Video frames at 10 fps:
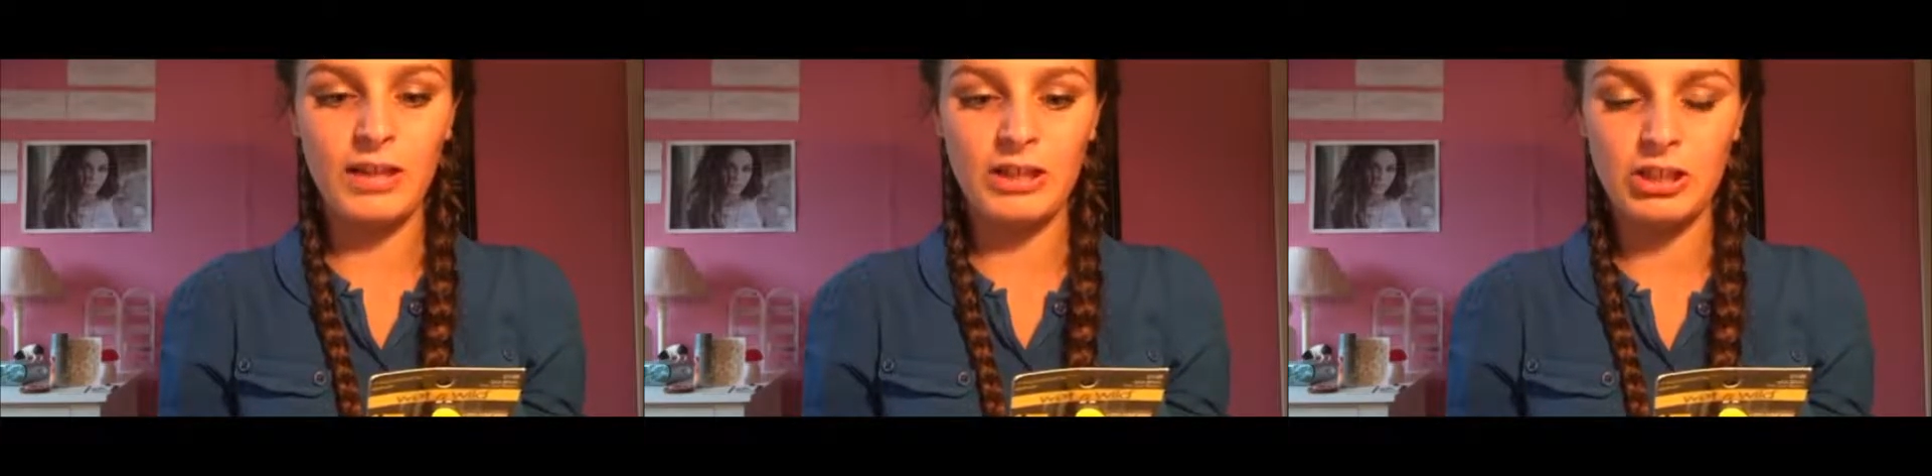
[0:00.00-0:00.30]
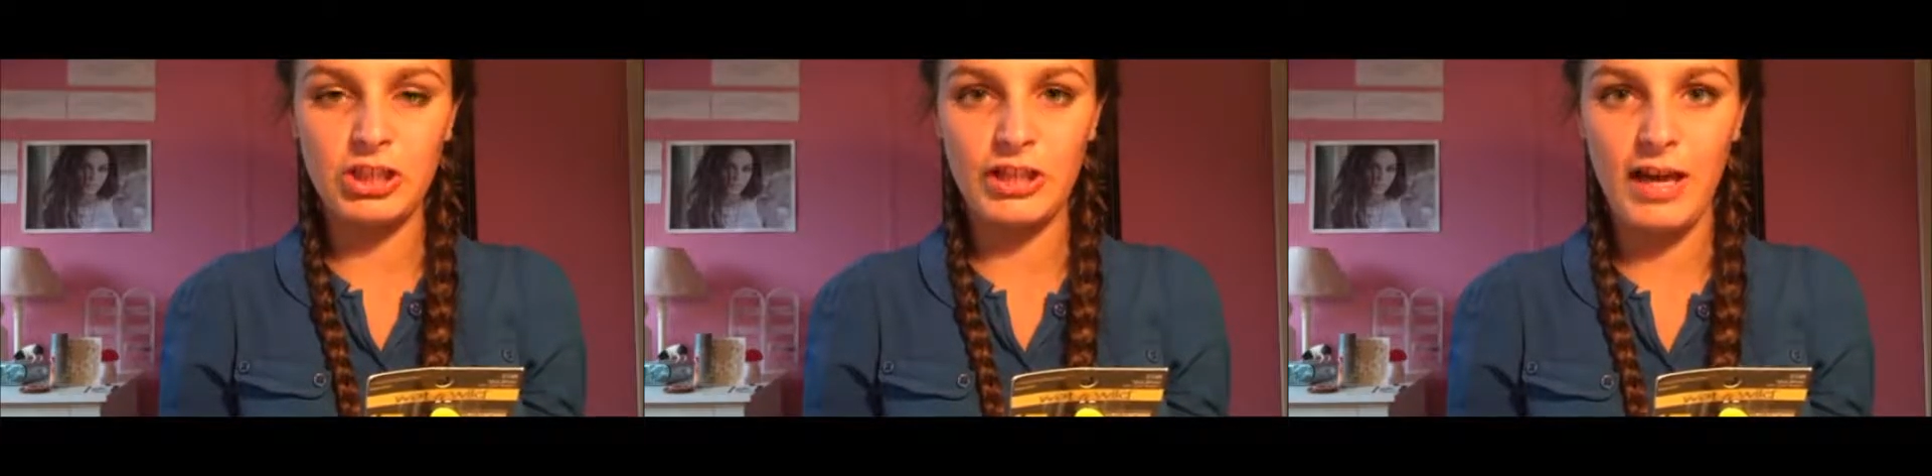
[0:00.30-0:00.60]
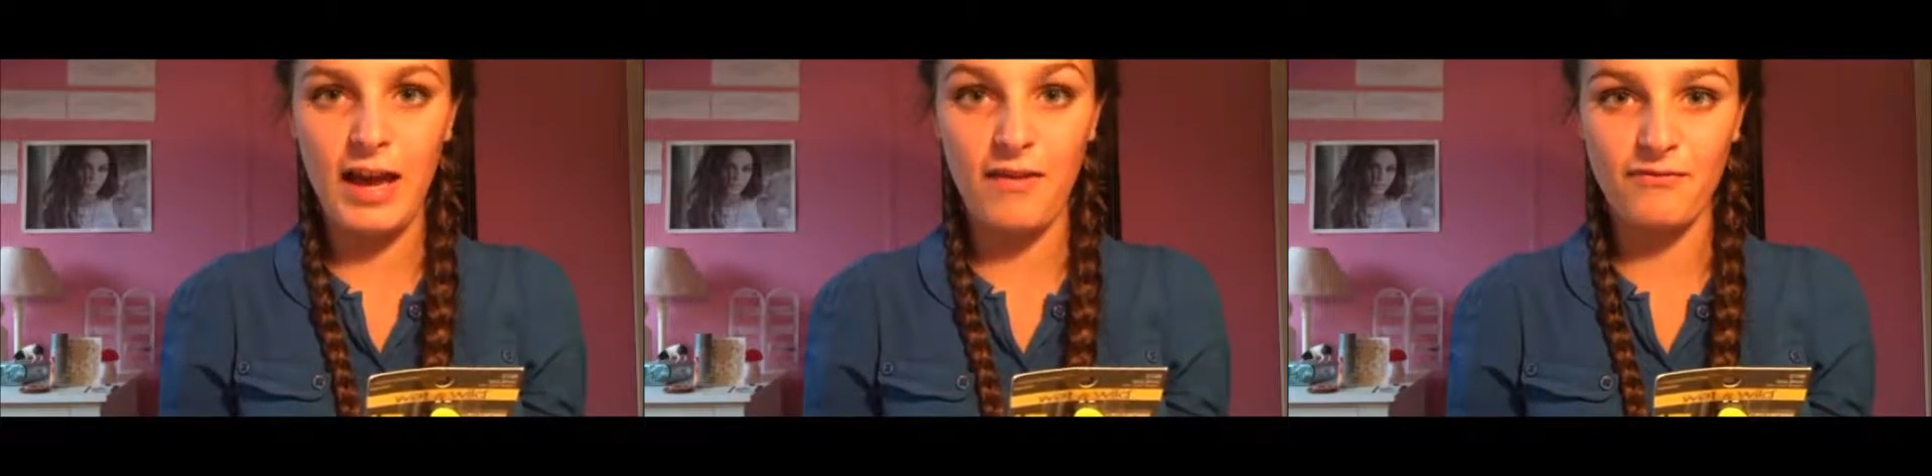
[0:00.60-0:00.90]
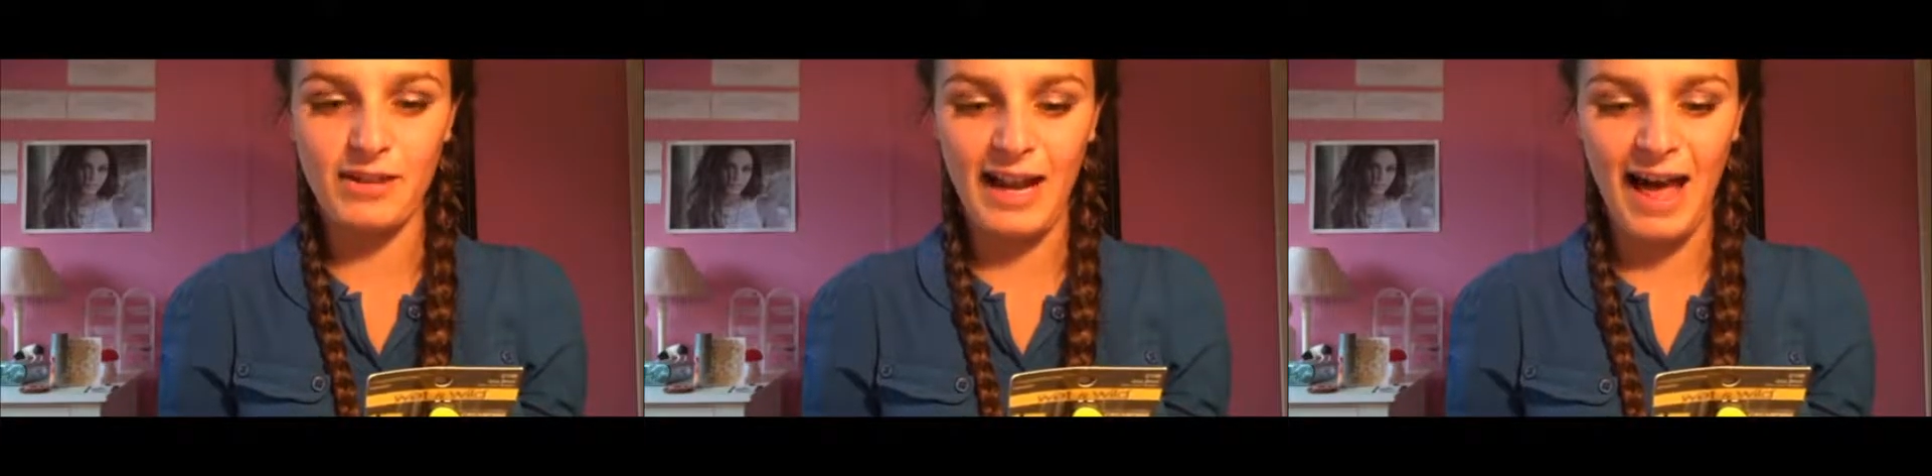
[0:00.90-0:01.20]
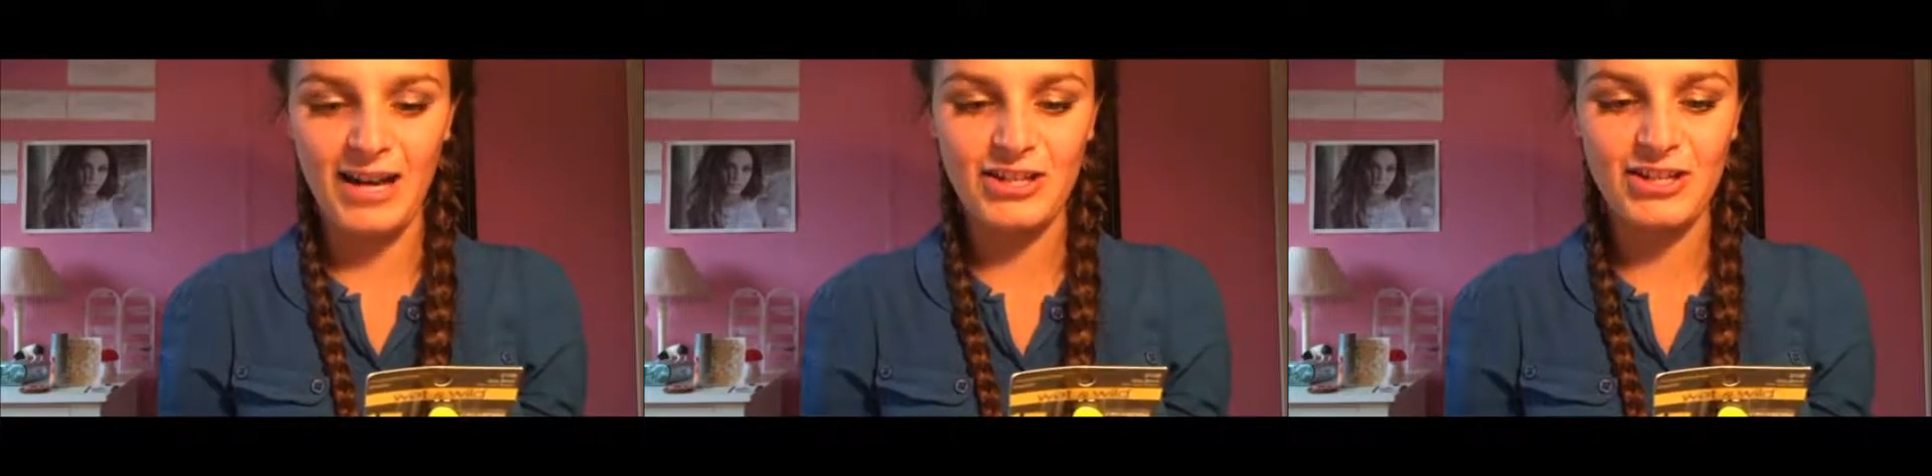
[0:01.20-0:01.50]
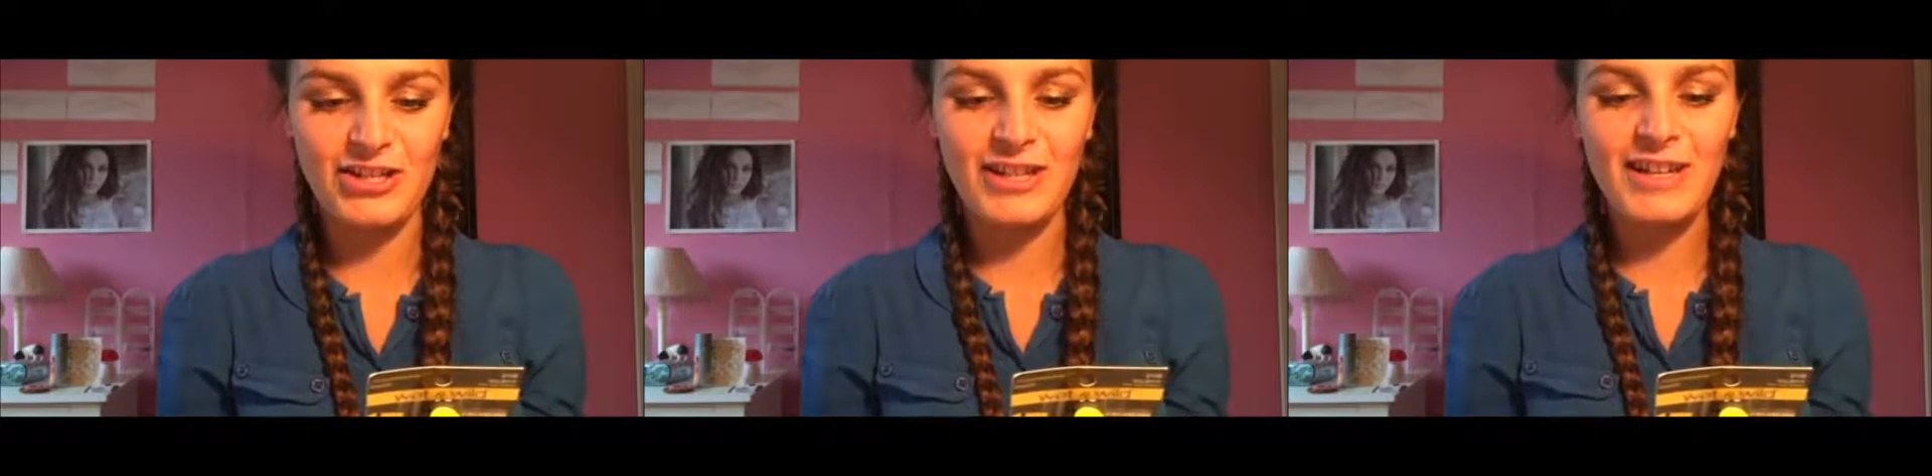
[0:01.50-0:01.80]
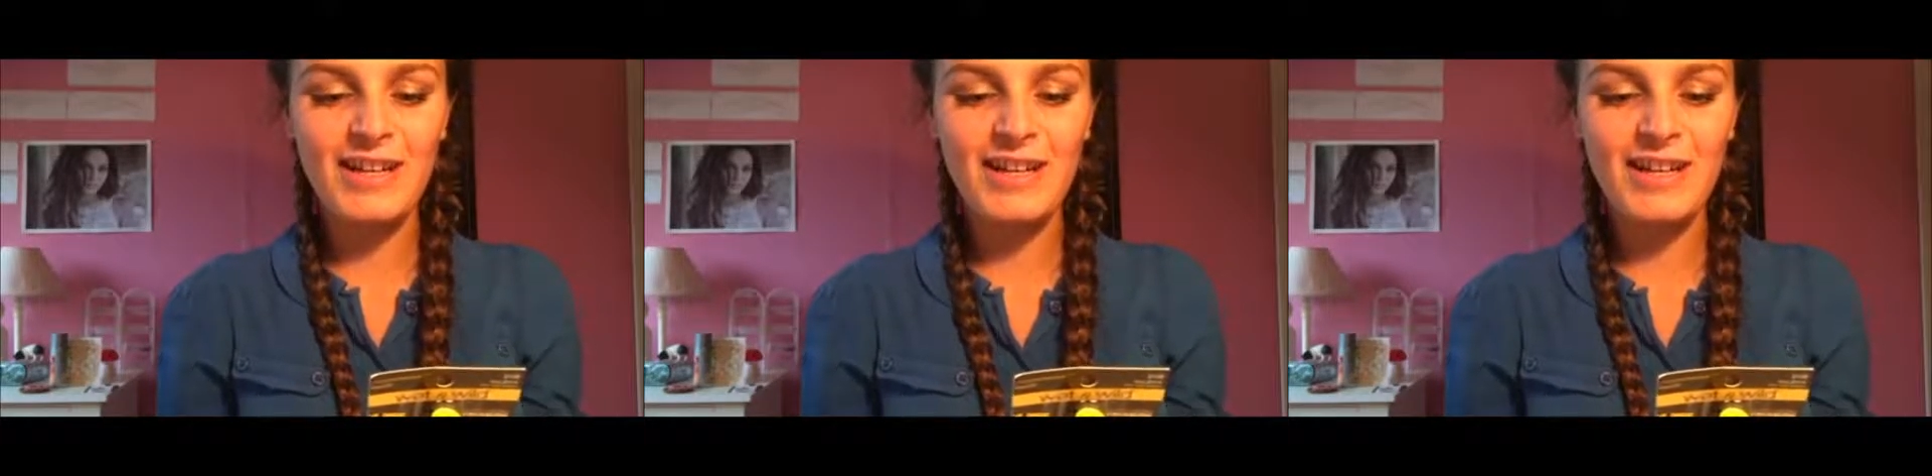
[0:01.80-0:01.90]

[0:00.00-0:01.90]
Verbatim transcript: each and every lash.